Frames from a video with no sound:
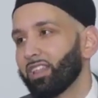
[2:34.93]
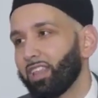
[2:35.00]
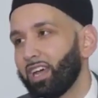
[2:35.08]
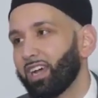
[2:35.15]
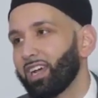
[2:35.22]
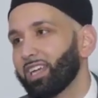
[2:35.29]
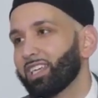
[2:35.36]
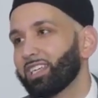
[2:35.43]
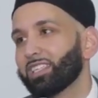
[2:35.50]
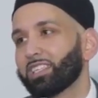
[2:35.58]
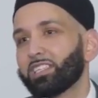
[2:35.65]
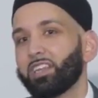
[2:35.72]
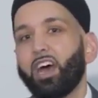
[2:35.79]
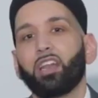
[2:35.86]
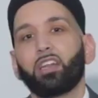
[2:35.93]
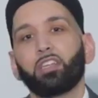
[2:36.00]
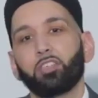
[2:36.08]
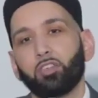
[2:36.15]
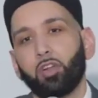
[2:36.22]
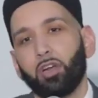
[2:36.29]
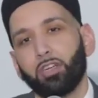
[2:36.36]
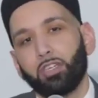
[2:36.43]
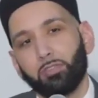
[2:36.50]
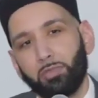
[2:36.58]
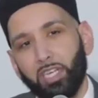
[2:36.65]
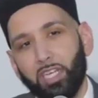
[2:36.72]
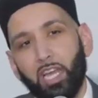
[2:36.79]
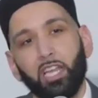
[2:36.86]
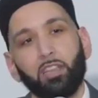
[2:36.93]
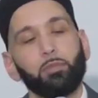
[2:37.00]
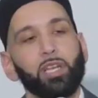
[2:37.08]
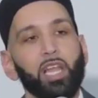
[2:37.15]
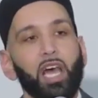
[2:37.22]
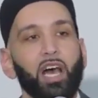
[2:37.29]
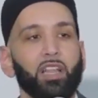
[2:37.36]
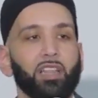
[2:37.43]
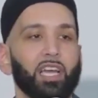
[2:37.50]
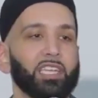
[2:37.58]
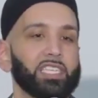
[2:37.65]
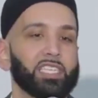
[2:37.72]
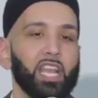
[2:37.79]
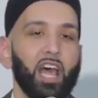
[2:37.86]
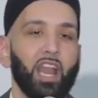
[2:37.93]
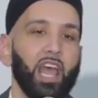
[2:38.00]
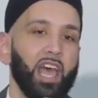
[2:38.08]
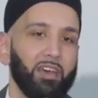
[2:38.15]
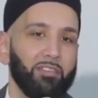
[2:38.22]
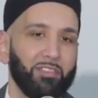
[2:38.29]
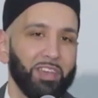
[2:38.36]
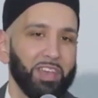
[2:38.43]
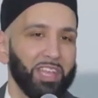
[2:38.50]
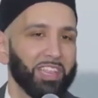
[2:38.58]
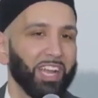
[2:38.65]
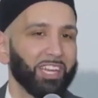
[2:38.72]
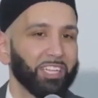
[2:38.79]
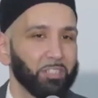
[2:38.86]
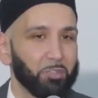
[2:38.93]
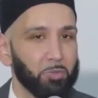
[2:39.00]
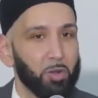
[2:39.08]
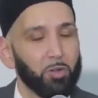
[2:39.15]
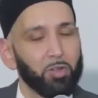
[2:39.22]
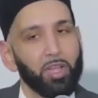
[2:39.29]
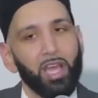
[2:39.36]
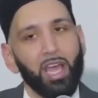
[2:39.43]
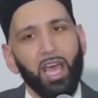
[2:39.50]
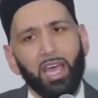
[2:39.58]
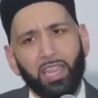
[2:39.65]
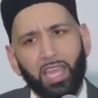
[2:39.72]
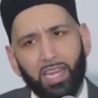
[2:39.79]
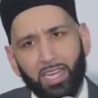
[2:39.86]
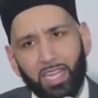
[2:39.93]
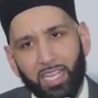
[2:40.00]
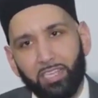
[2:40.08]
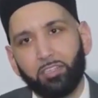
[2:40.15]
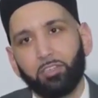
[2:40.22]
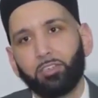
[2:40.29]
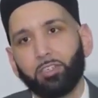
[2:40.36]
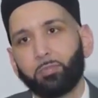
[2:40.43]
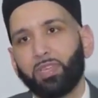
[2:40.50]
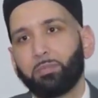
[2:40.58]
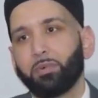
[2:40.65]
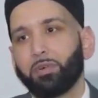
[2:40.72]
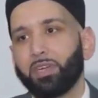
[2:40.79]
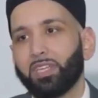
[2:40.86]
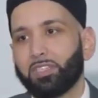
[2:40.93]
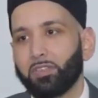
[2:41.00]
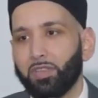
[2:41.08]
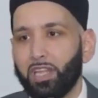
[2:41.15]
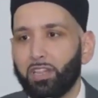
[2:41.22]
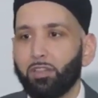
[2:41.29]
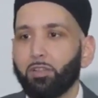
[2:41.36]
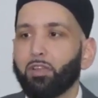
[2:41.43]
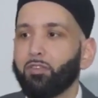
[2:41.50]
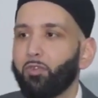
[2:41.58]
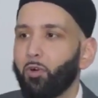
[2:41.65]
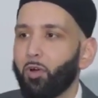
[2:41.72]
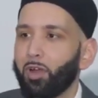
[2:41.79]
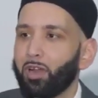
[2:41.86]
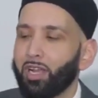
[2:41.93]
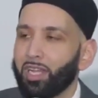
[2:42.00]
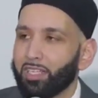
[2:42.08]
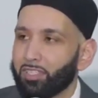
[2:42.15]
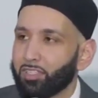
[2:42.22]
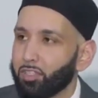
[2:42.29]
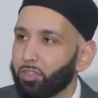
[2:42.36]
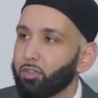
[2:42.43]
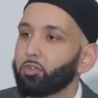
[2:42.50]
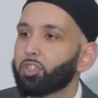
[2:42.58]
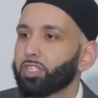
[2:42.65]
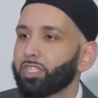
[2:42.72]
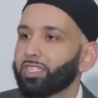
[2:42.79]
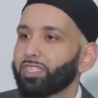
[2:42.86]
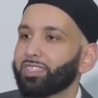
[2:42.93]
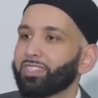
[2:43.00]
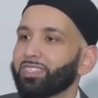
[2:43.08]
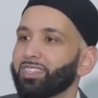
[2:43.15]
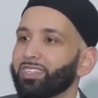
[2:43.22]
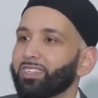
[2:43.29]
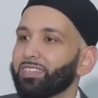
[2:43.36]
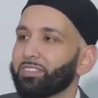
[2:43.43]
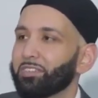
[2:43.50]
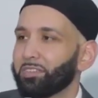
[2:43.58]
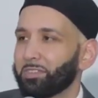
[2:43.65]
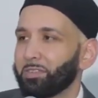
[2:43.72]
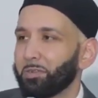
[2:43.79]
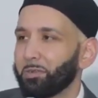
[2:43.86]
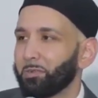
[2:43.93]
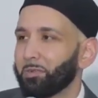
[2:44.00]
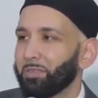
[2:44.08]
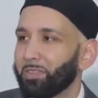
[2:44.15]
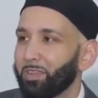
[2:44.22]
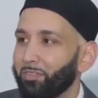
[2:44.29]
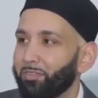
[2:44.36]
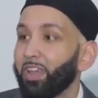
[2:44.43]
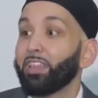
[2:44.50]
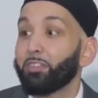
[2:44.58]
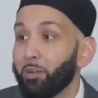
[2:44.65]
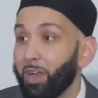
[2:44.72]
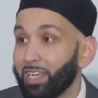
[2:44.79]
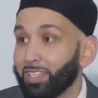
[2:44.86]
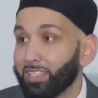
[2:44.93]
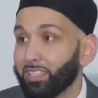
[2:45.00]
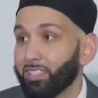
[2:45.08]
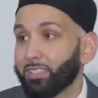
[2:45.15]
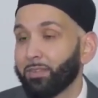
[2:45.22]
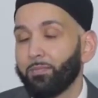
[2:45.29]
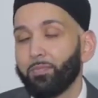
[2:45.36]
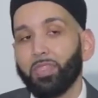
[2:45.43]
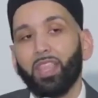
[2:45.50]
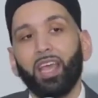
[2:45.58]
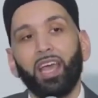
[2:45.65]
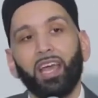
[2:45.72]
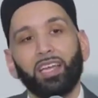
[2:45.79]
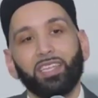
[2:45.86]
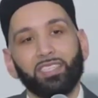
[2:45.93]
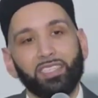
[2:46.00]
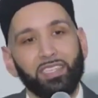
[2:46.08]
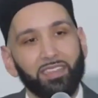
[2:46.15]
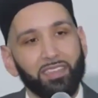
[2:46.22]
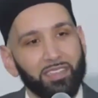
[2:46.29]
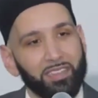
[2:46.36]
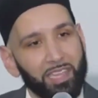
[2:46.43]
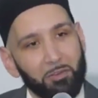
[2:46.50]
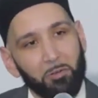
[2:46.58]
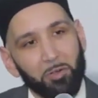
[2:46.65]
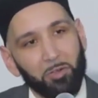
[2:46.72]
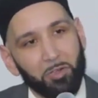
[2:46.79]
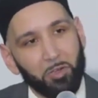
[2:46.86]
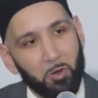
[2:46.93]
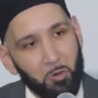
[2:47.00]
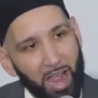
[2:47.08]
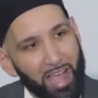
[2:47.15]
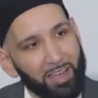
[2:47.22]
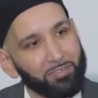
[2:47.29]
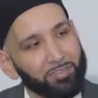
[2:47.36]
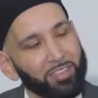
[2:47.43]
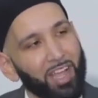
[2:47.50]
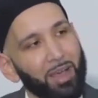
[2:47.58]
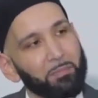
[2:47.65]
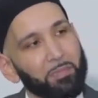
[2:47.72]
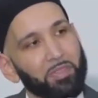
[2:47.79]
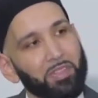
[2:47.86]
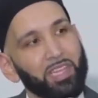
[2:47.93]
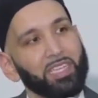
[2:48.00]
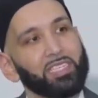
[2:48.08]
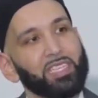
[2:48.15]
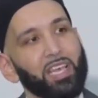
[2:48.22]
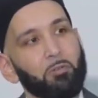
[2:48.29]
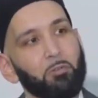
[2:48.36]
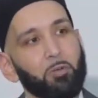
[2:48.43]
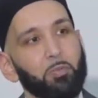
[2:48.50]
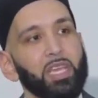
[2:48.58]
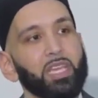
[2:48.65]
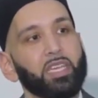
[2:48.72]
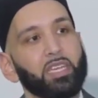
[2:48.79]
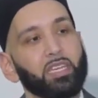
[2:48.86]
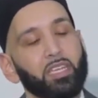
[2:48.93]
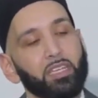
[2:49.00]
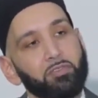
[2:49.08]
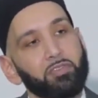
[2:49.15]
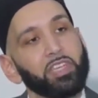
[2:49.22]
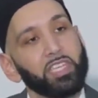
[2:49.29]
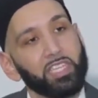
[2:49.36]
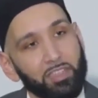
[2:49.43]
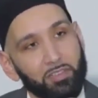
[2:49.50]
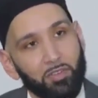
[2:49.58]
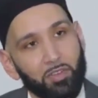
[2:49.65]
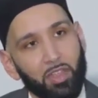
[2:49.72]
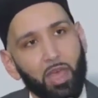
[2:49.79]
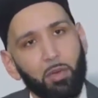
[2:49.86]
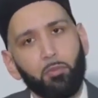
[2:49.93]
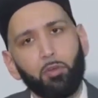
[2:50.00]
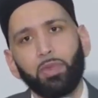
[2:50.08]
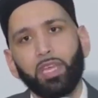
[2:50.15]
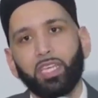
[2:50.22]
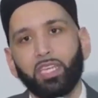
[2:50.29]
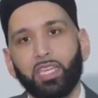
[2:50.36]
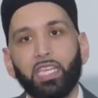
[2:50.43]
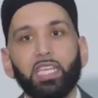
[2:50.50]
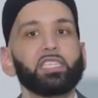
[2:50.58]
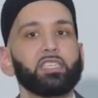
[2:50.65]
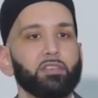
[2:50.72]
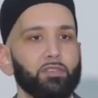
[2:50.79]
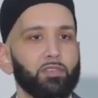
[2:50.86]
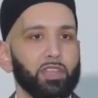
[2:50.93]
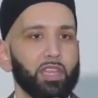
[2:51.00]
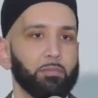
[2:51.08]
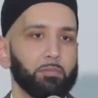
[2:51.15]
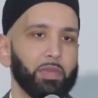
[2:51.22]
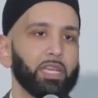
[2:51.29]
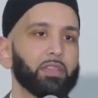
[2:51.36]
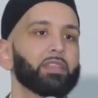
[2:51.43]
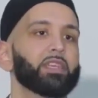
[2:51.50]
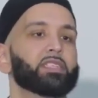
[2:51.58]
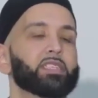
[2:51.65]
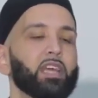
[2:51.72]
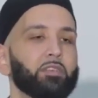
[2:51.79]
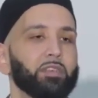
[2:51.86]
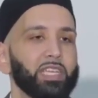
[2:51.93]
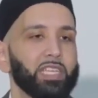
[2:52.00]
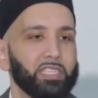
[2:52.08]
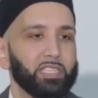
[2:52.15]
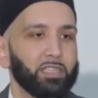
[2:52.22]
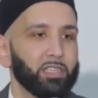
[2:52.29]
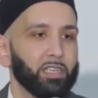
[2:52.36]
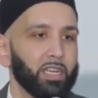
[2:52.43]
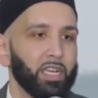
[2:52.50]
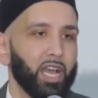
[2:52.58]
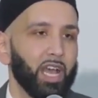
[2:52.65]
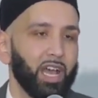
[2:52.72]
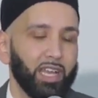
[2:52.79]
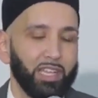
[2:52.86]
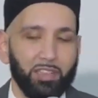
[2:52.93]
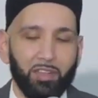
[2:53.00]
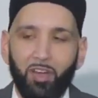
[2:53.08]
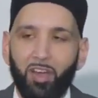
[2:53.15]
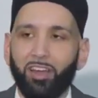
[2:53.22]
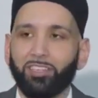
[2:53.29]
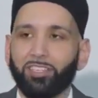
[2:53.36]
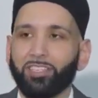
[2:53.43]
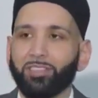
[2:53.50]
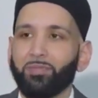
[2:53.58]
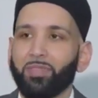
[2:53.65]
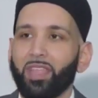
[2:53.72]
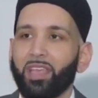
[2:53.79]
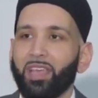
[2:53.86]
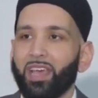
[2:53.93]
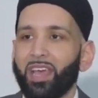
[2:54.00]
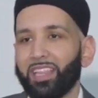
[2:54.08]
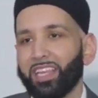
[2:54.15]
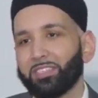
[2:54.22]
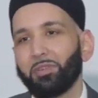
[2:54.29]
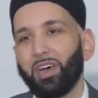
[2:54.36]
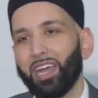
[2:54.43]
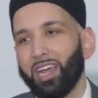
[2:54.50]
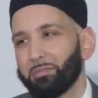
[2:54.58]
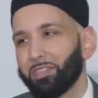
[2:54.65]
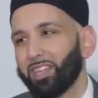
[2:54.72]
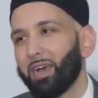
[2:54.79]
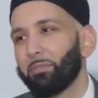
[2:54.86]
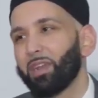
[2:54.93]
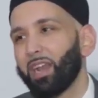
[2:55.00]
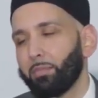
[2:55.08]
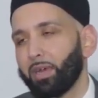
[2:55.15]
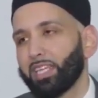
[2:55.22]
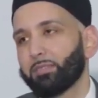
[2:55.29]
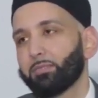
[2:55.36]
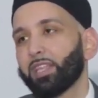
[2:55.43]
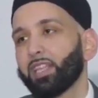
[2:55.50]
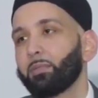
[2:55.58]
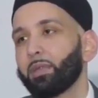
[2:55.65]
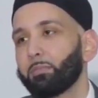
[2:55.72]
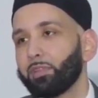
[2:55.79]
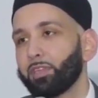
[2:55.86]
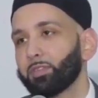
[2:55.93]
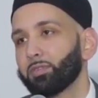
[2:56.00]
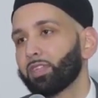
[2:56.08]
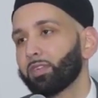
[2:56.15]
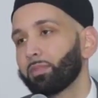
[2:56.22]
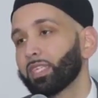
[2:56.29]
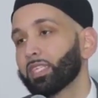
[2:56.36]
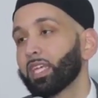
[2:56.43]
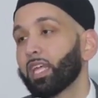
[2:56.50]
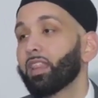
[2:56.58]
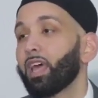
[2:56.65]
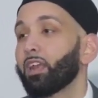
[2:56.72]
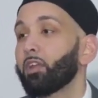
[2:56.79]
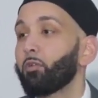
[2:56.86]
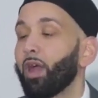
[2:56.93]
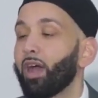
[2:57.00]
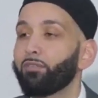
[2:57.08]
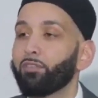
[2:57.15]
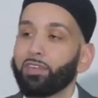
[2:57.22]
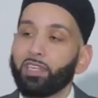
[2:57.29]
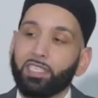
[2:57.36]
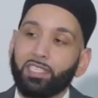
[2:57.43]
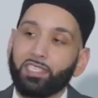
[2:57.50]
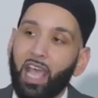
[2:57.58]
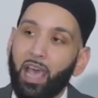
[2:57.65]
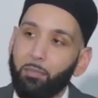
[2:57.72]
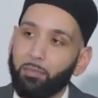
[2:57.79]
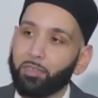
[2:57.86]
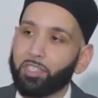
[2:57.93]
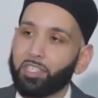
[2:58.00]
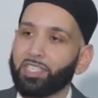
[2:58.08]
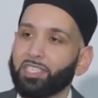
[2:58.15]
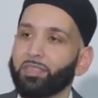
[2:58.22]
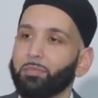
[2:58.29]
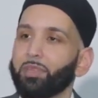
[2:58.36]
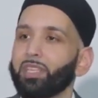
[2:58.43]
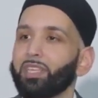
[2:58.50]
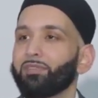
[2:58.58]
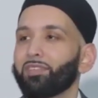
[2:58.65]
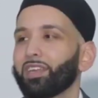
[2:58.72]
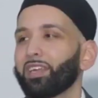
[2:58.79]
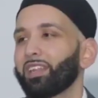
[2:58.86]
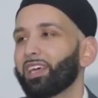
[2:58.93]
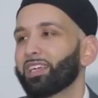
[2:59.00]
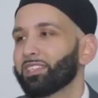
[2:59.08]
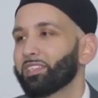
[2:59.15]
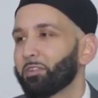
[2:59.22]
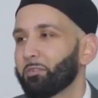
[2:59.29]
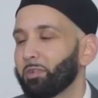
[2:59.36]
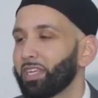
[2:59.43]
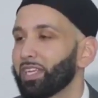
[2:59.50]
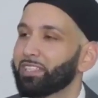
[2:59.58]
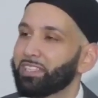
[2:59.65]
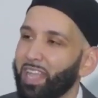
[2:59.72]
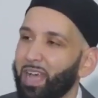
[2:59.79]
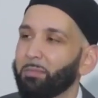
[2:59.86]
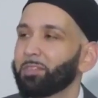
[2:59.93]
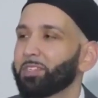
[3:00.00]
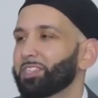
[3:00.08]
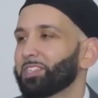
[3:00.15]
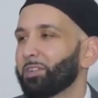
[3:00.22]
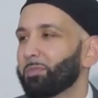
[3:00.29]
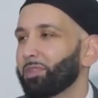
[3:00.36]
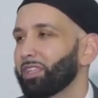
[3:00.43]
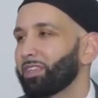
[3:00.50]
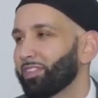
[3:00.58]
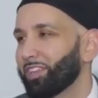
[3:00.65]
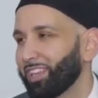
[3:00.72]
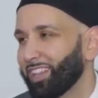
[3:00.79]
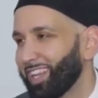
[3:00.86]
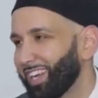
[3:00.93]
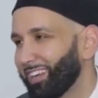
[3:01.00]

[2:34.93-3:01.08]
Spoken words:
Allah is not in charge, wal-iyadu billah. Allah does not have that control. And that hinders people. And so they look for solutions to their faith crisis. And they will craft up things that will make it convenient for them or make it easier for them, make things settle easier in their hearts. And that's why Abdullah bin Abbas, may Allah be pleased with him, he said that whoever establishes the belief in Allah's decree establishes their belief in